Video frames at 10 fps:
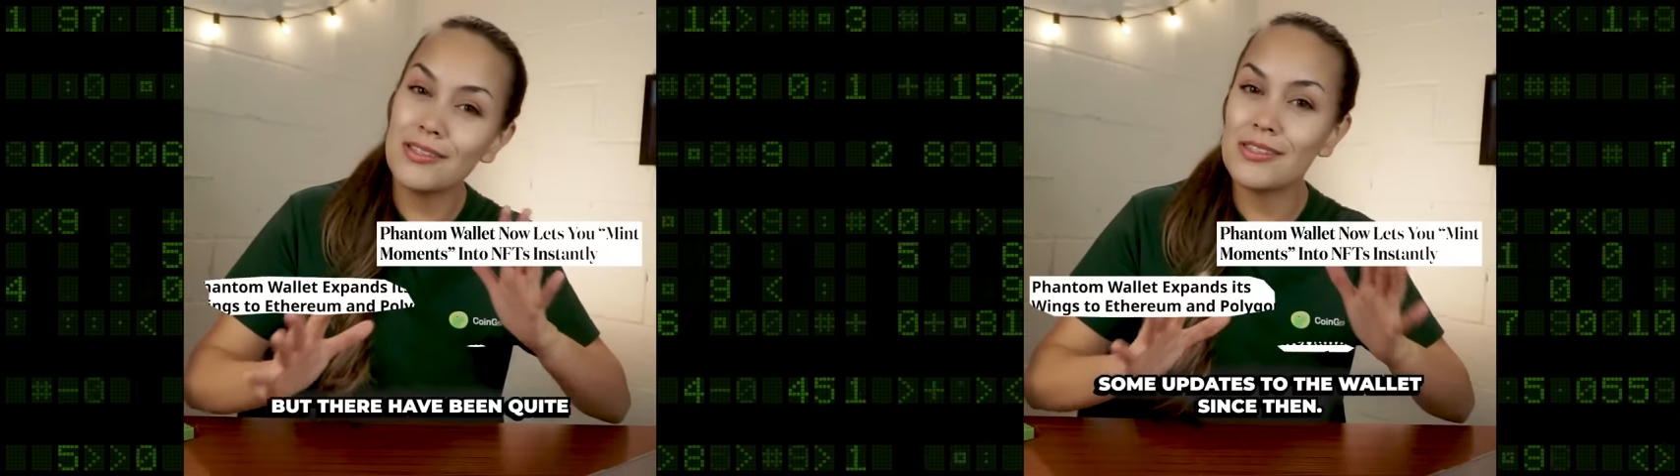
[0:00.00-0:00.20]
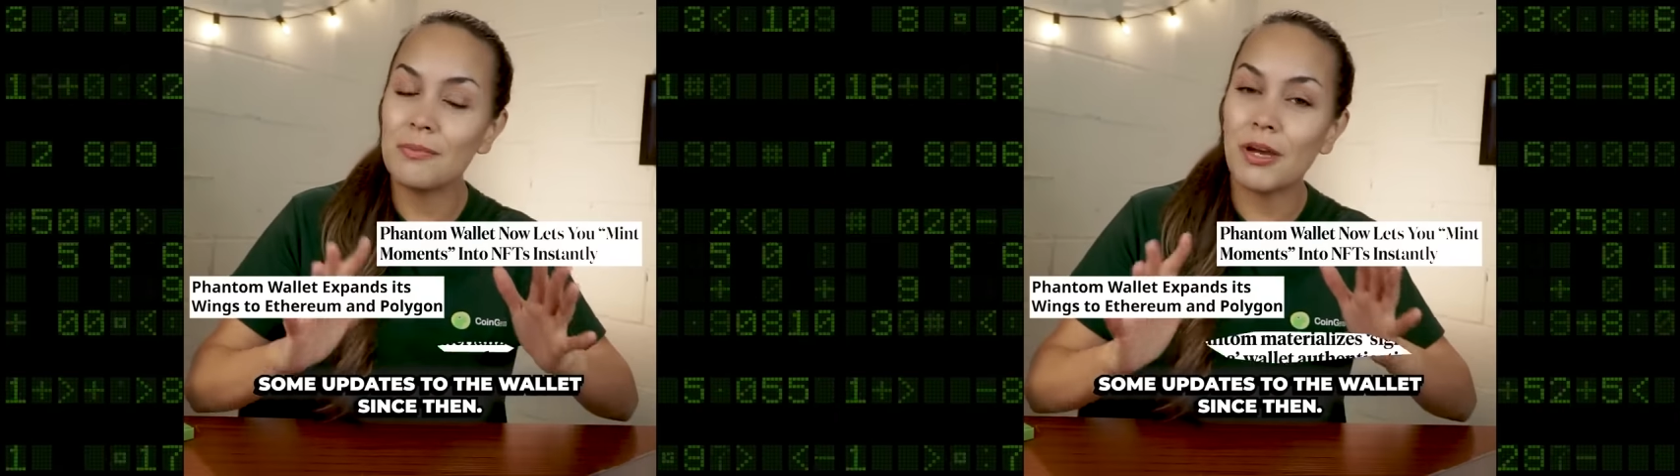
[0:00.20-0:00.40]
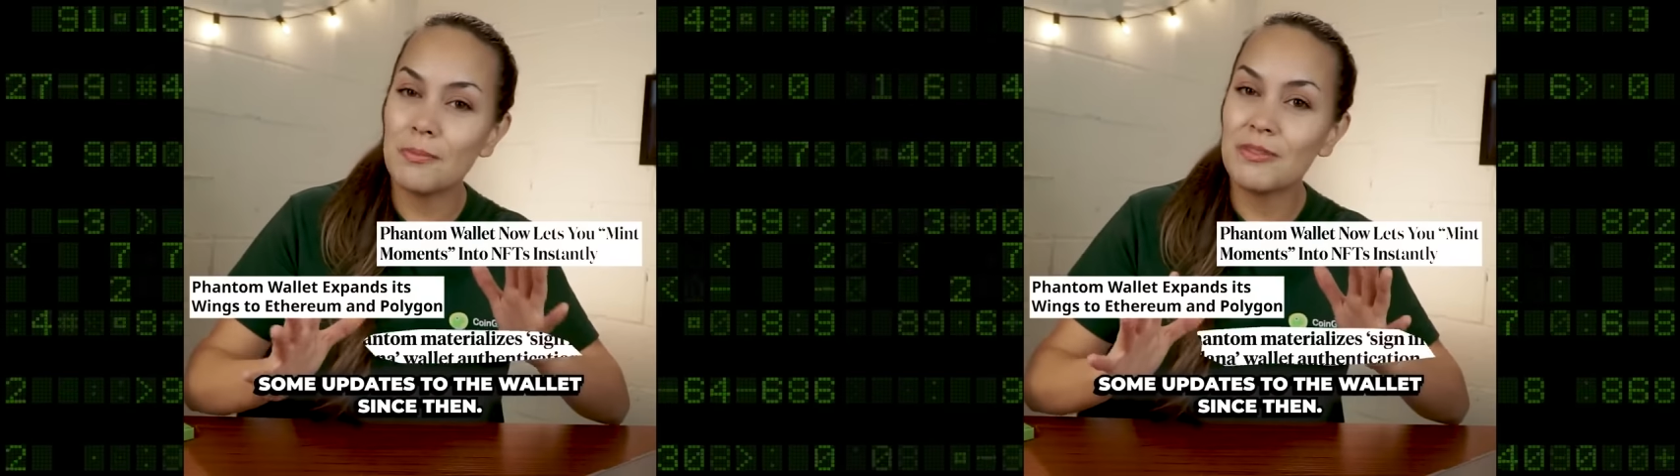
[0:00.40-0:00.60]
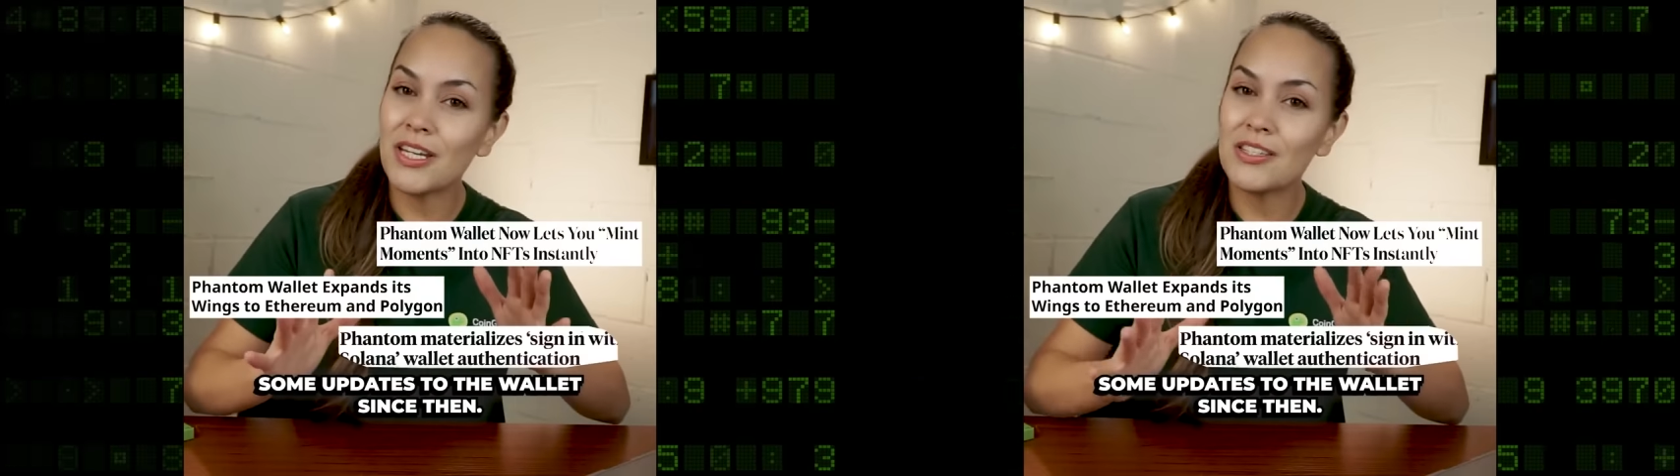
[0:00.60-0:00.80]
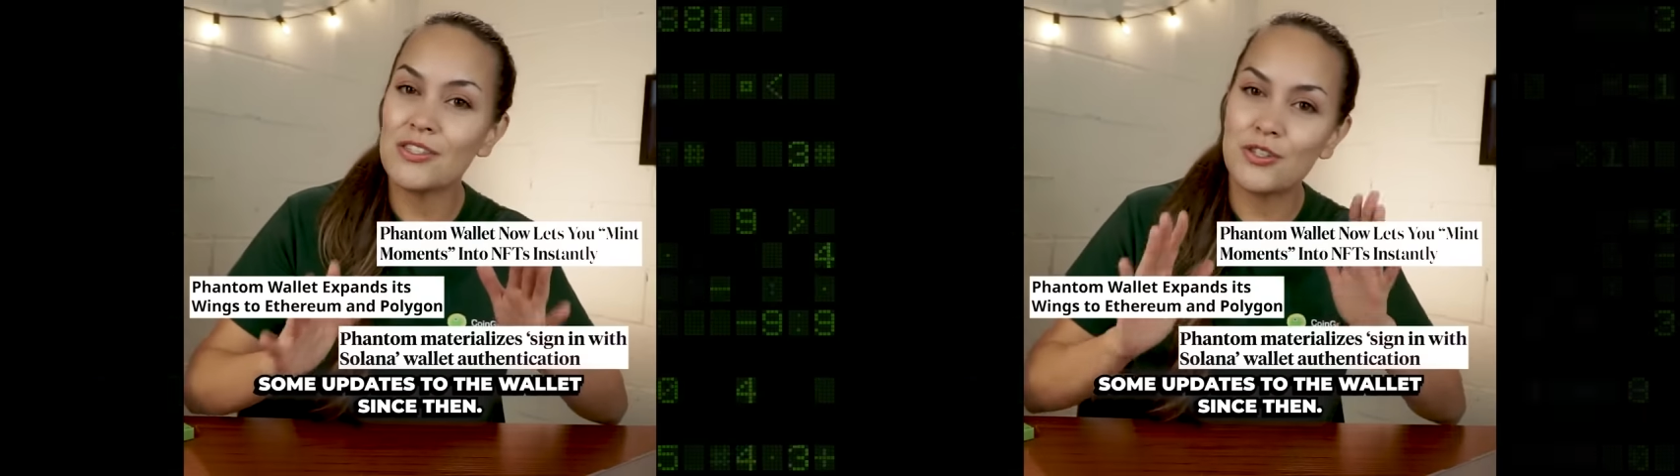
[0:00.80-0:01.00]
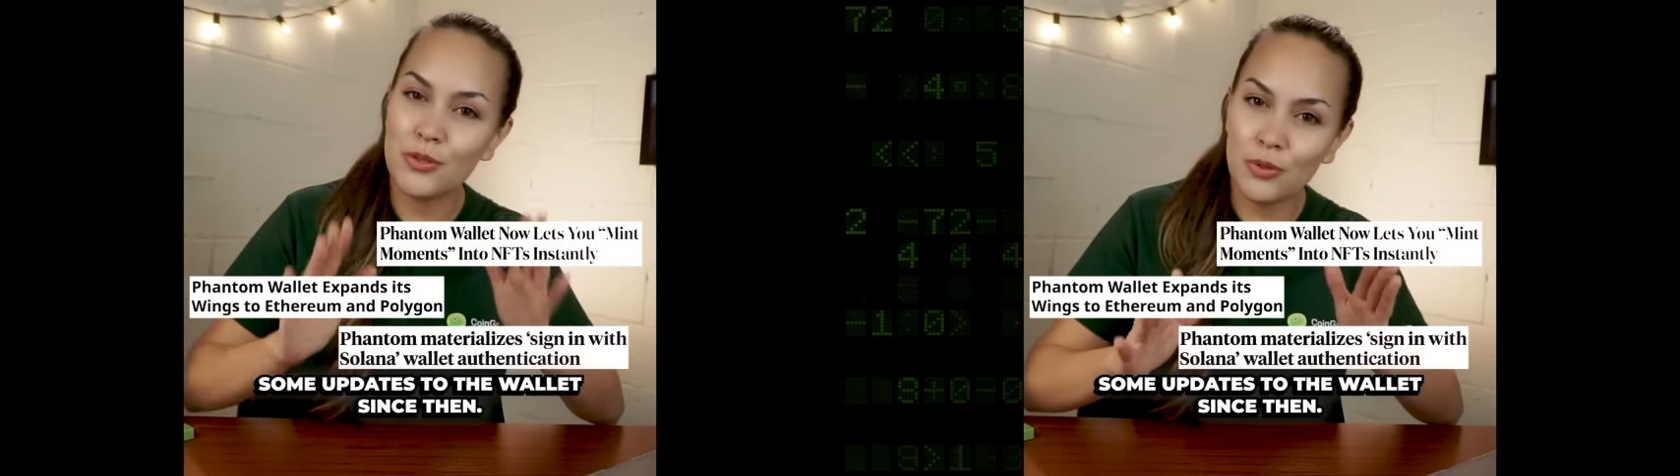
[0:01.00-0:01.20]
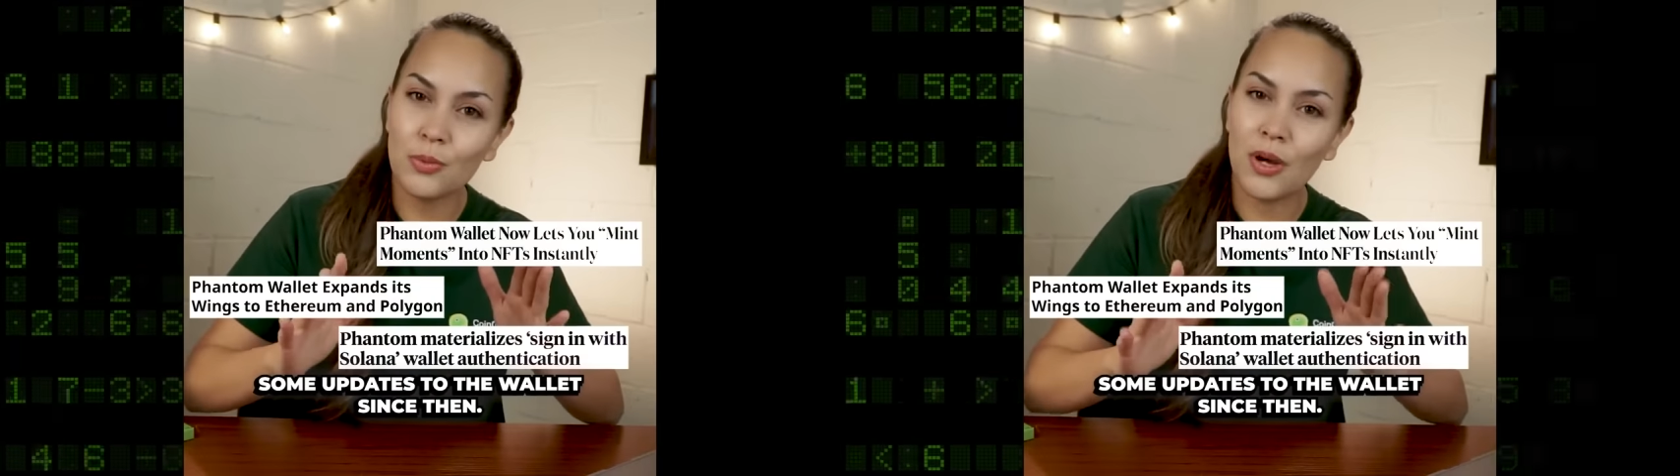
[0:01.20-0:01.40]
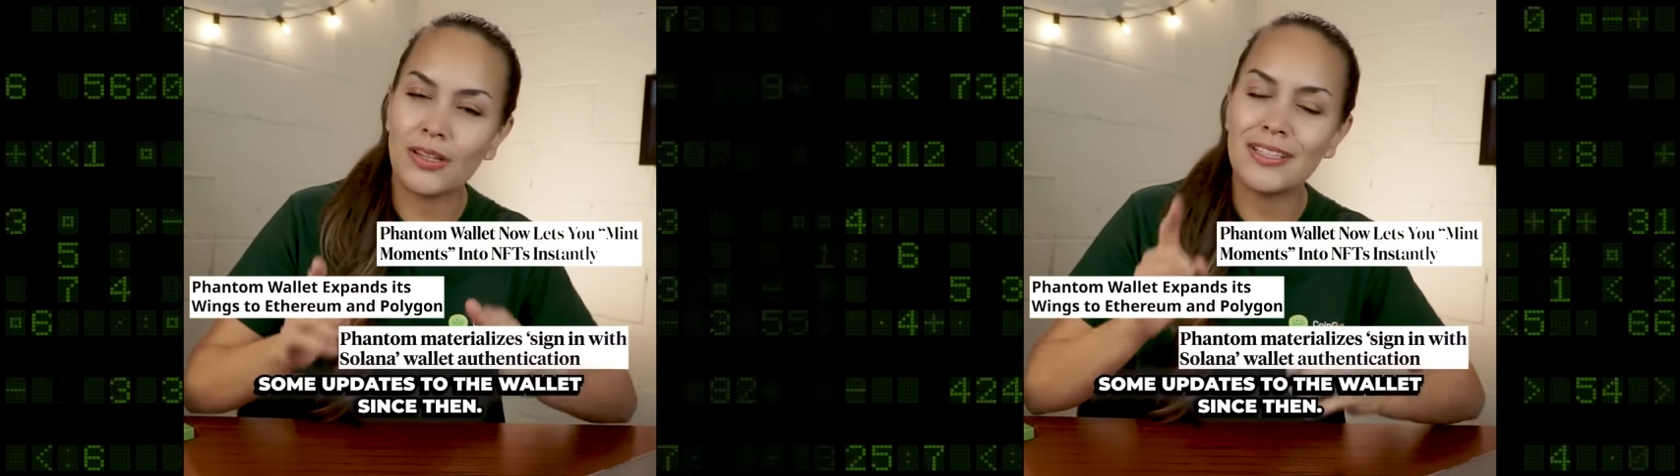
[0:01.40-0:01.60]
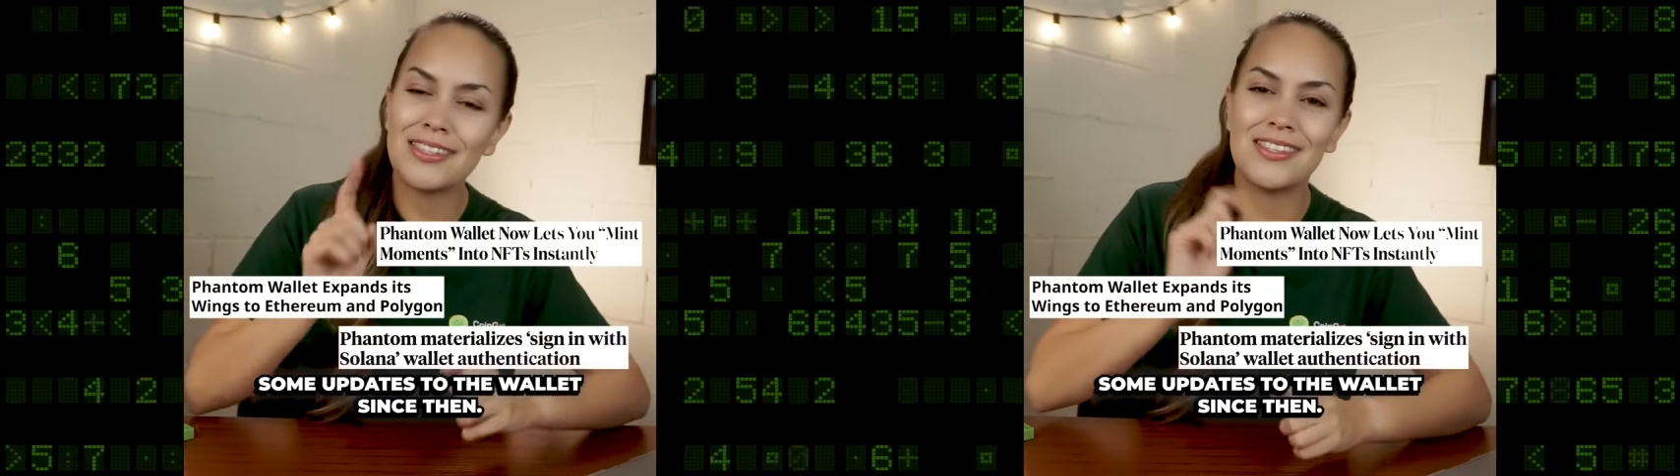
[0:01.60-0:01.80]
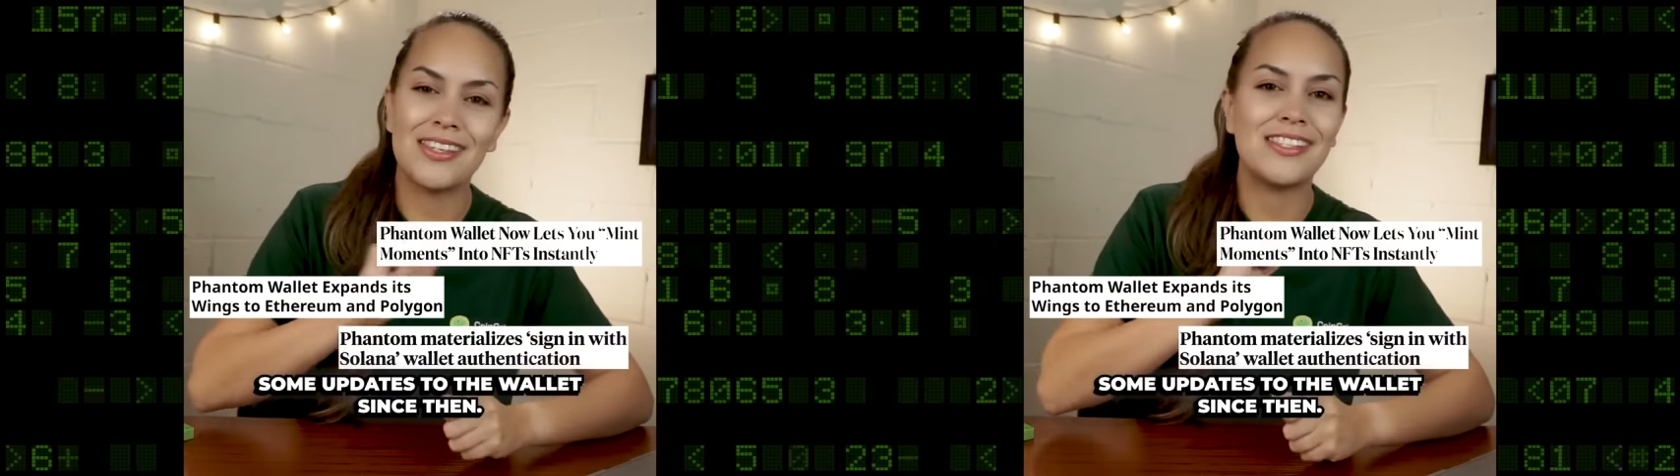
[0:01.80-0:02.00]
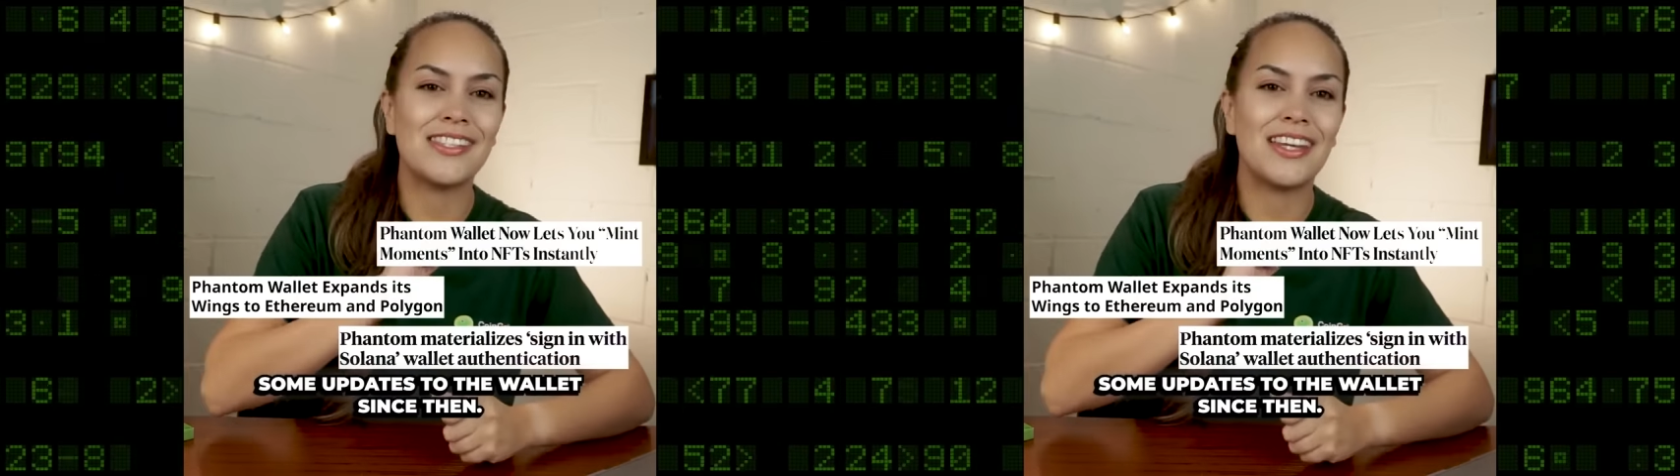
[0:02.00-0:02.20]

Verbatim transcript: some updates to the wallet since